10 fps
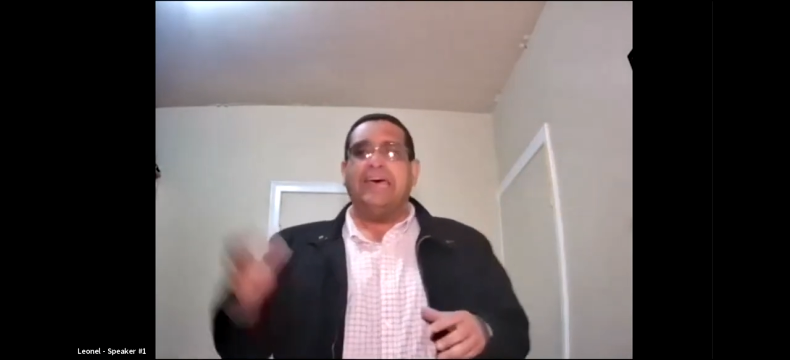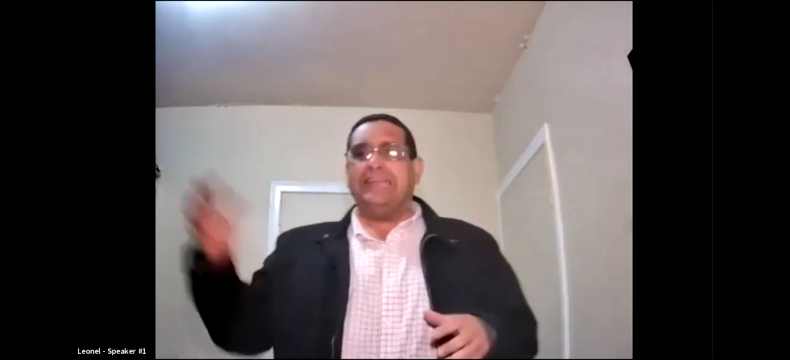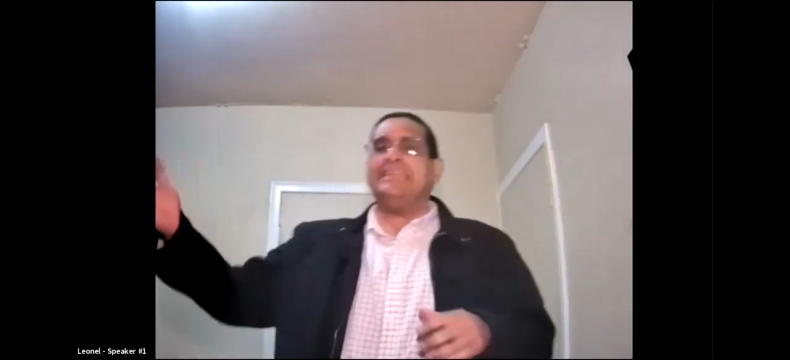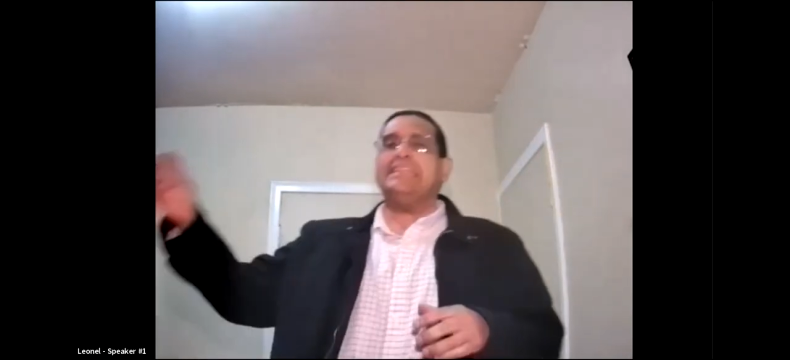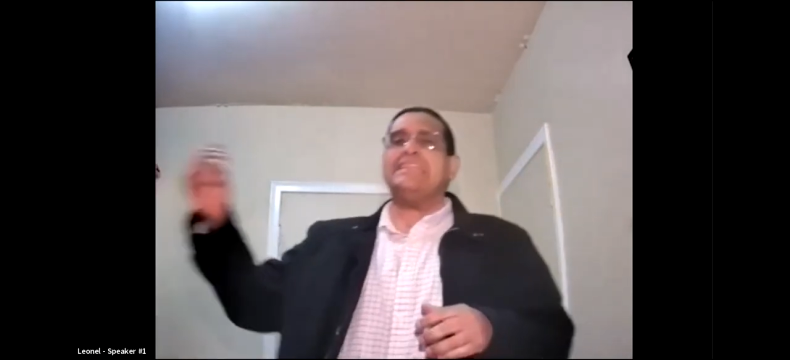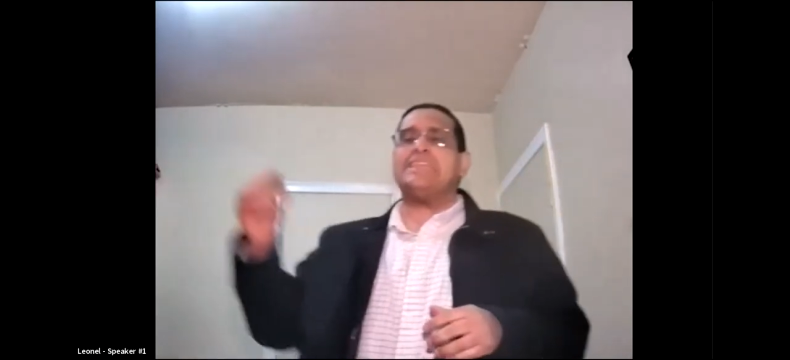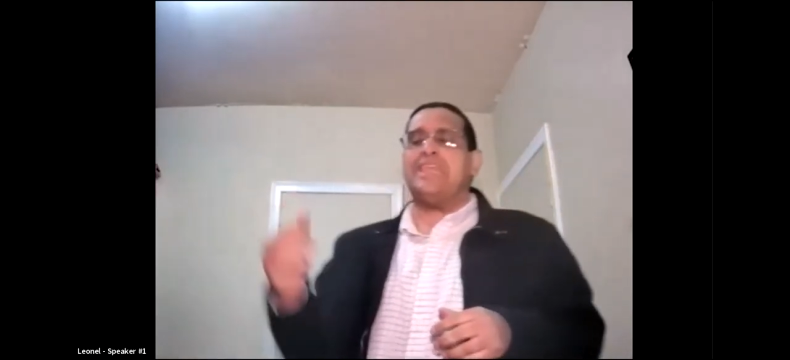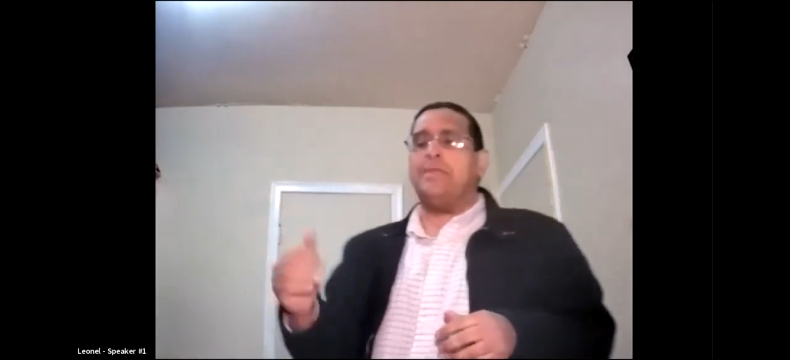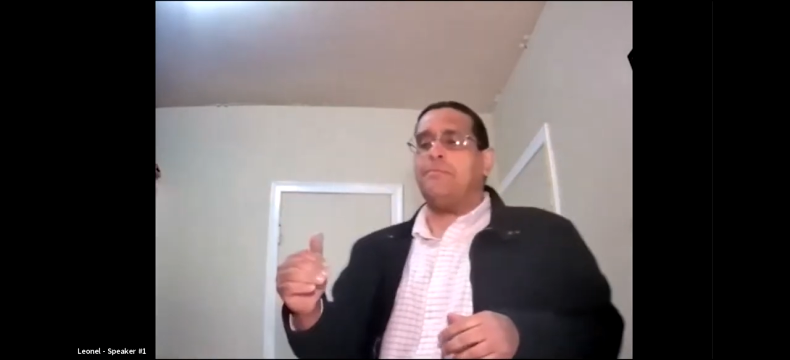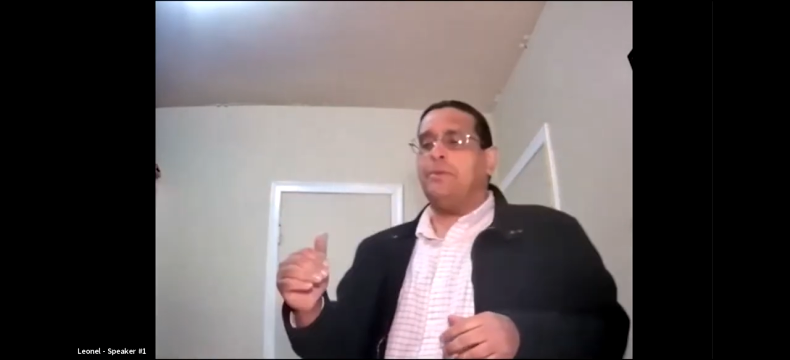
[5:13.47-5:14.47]
And then he
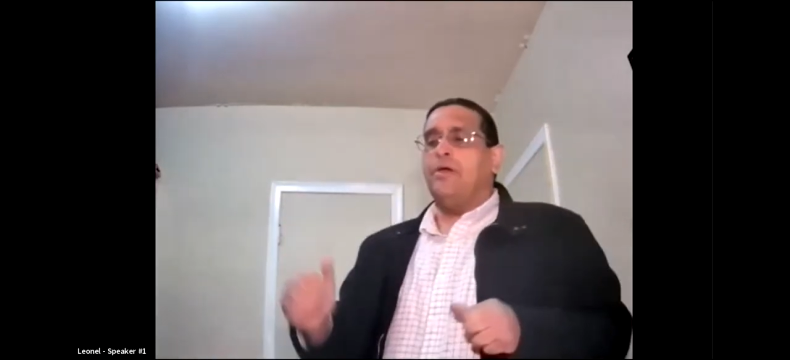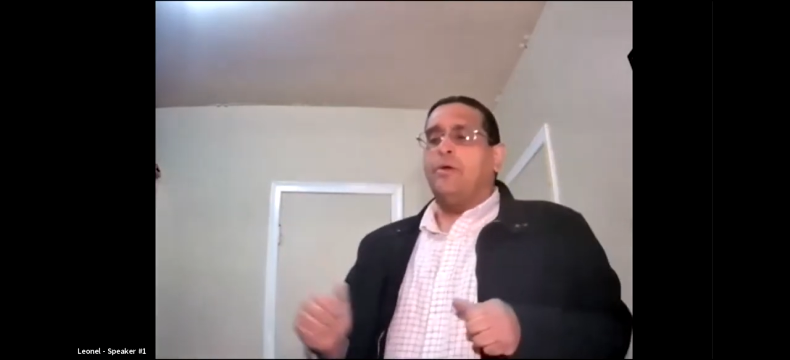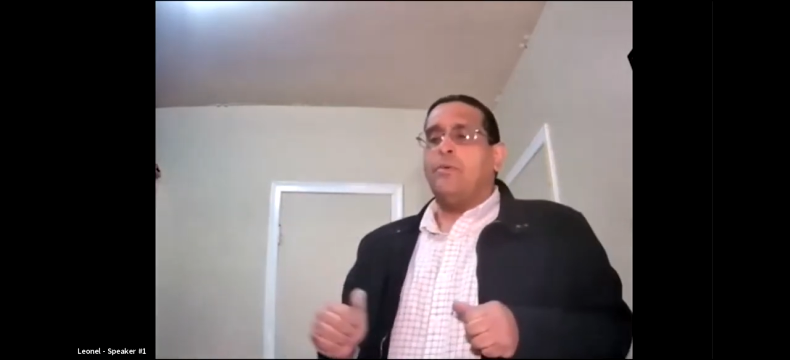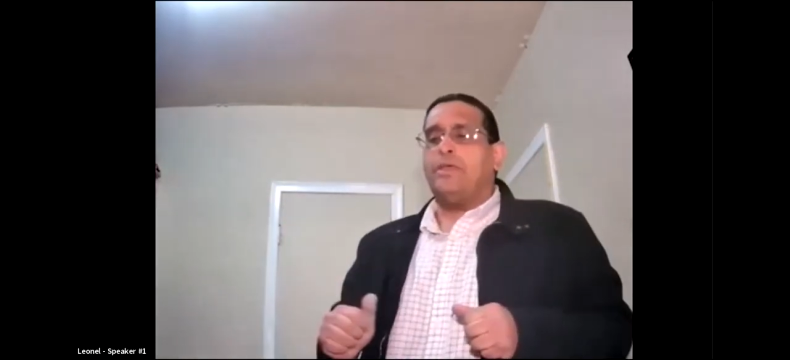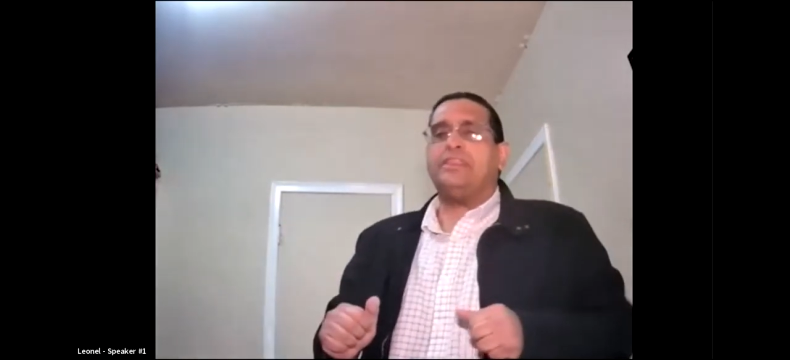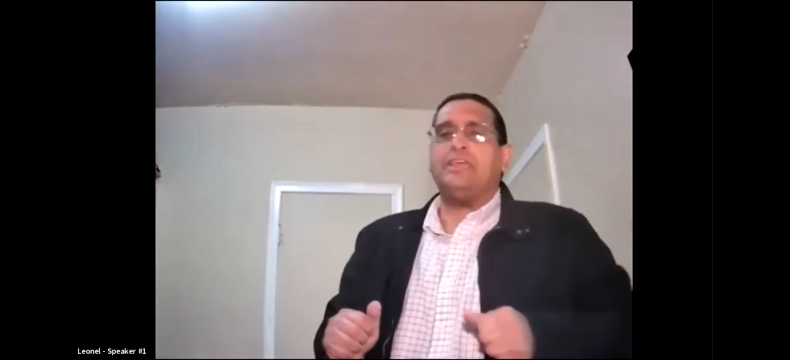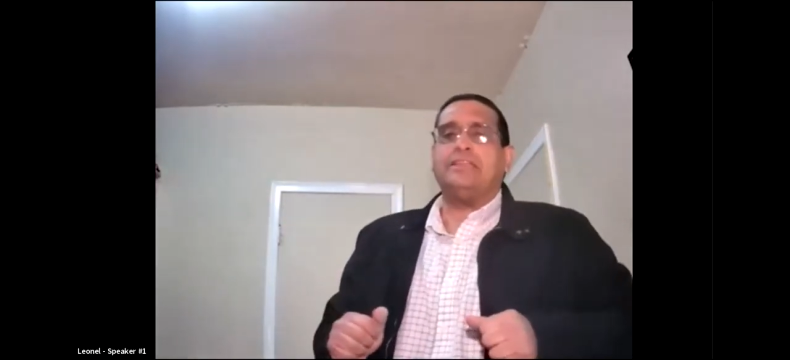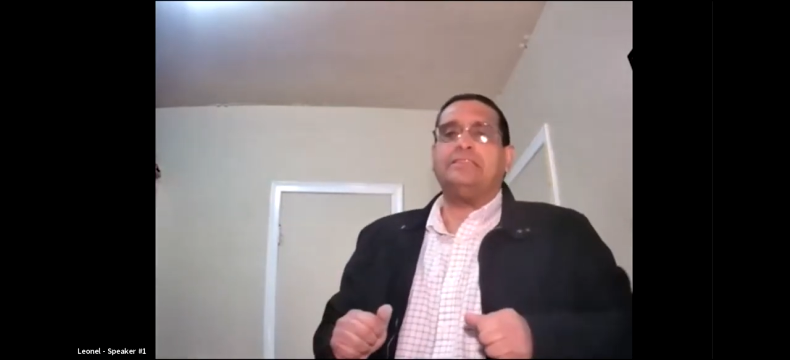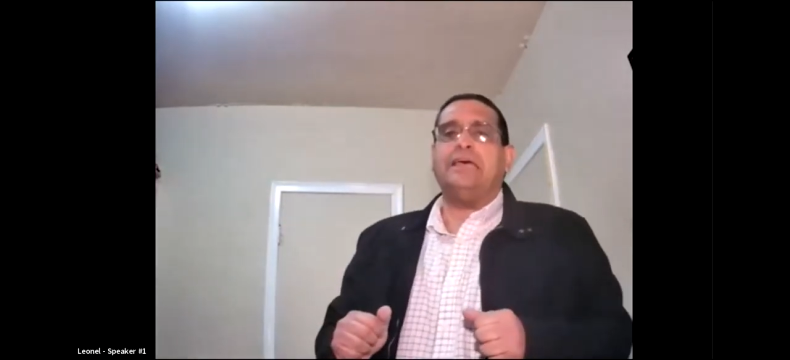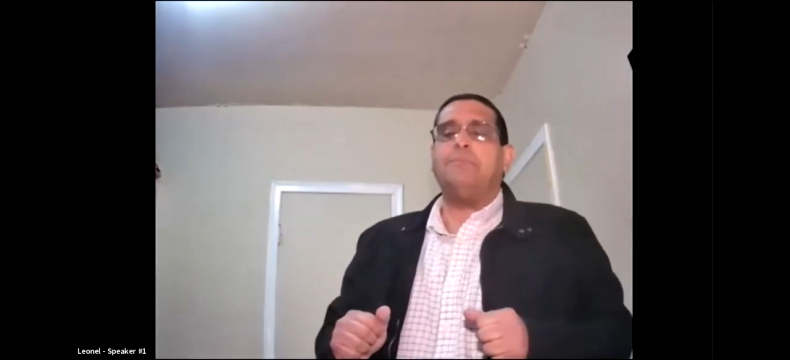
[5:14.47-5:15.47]
came with
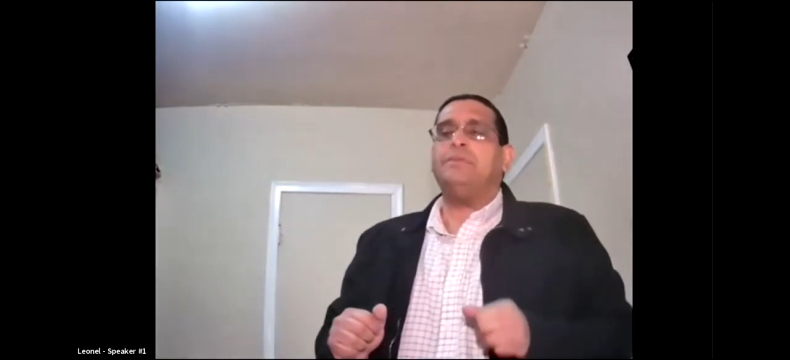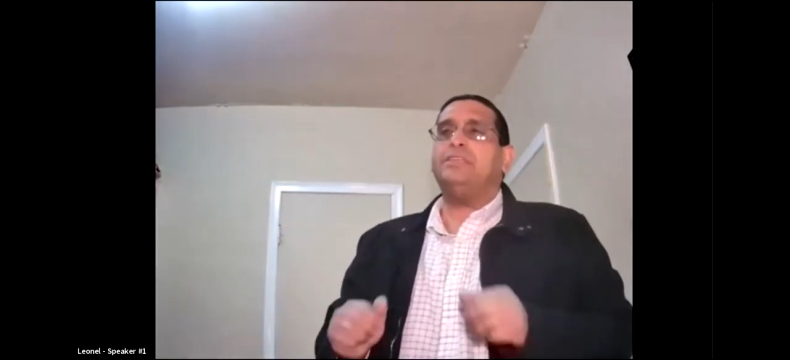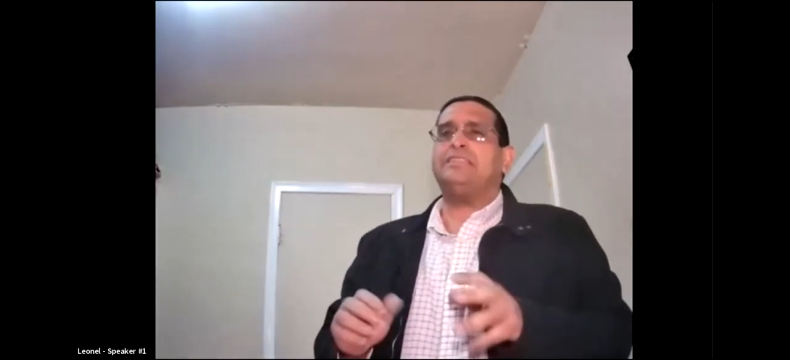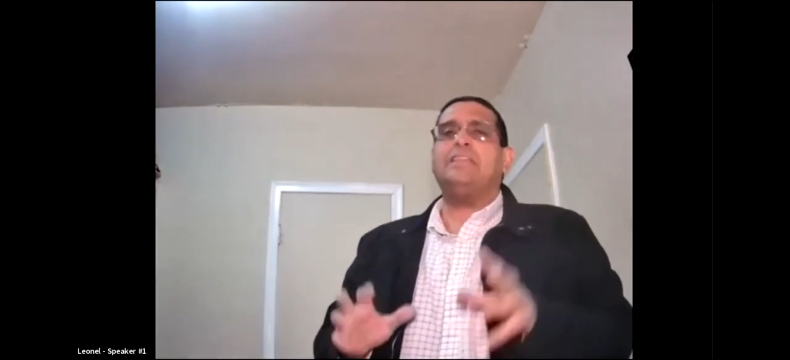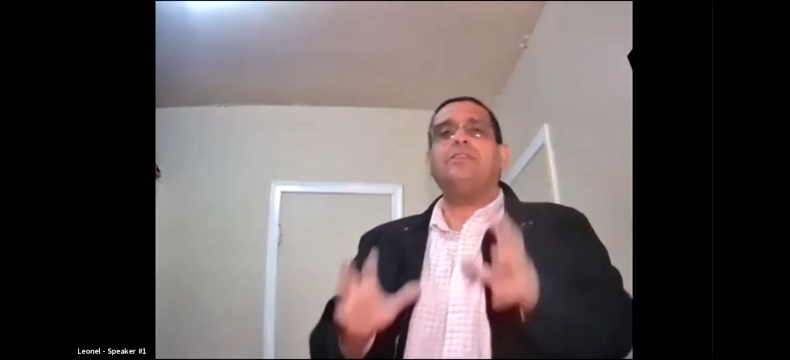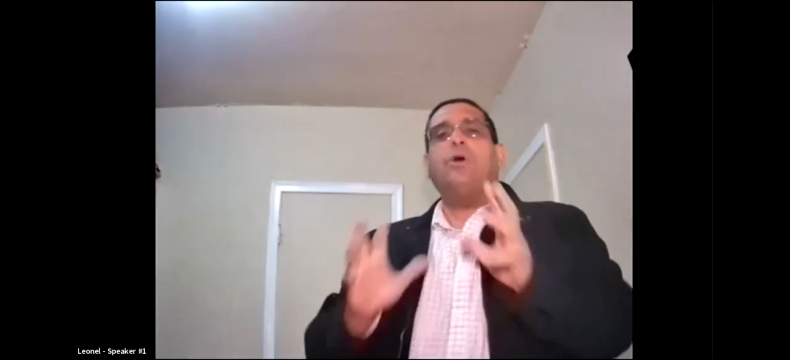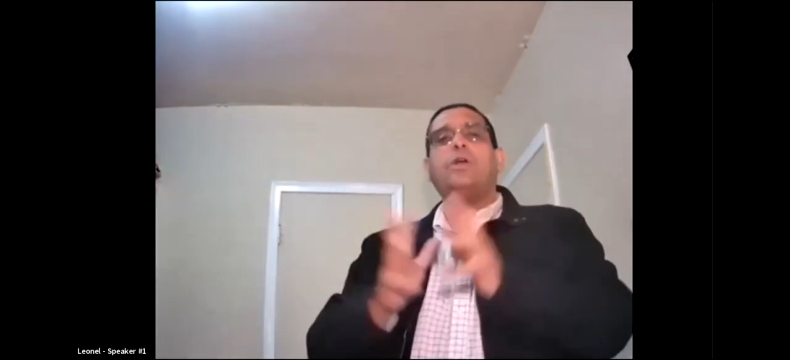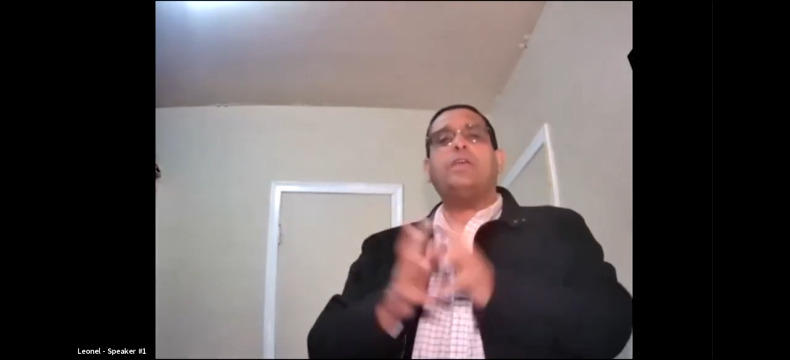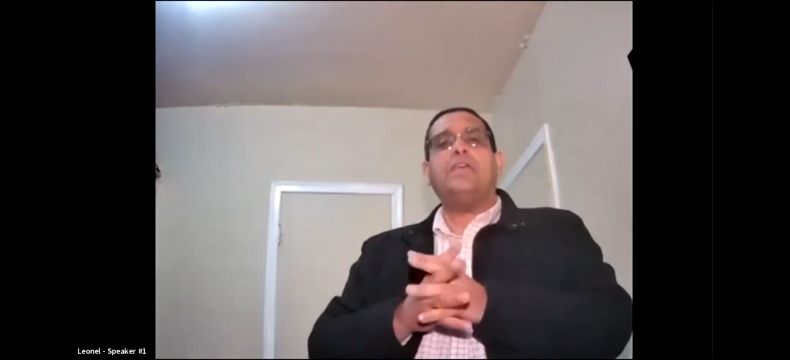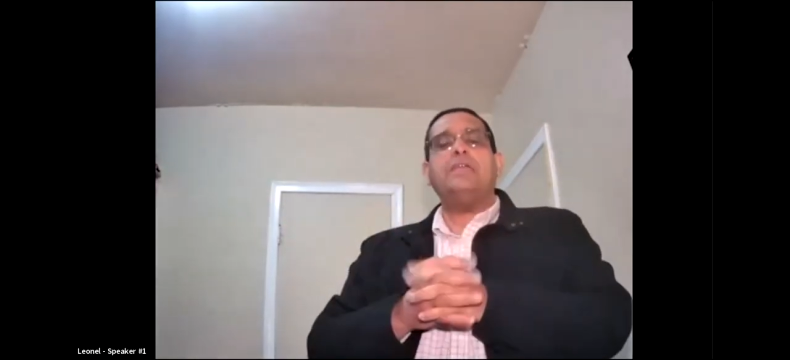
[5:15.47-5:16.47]
a time. He said,
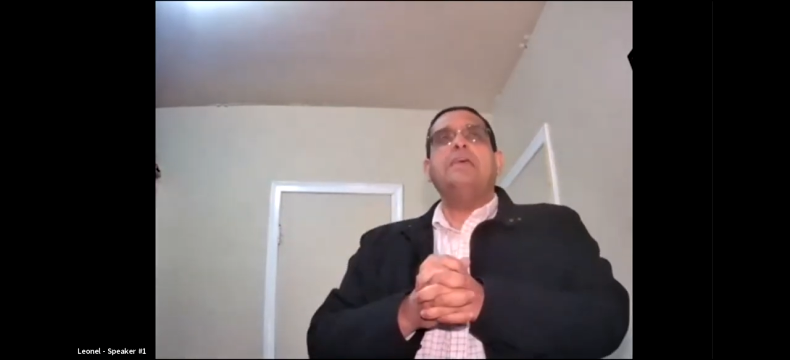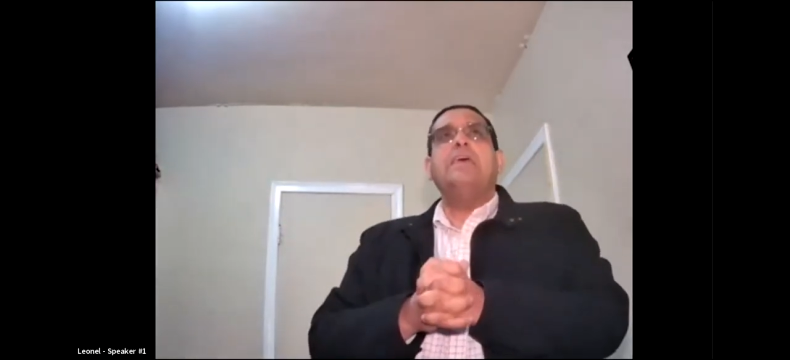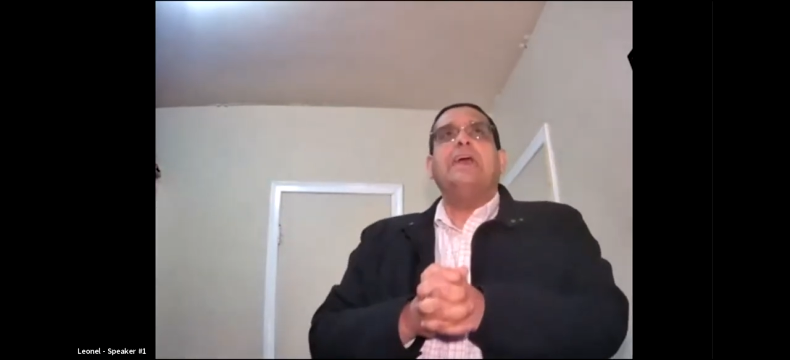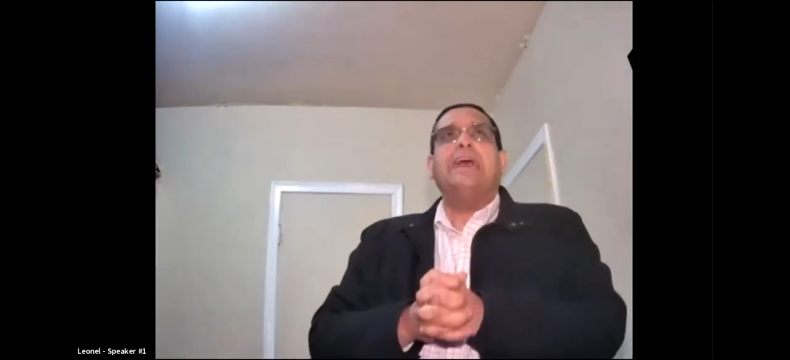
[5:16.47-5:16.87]
okay,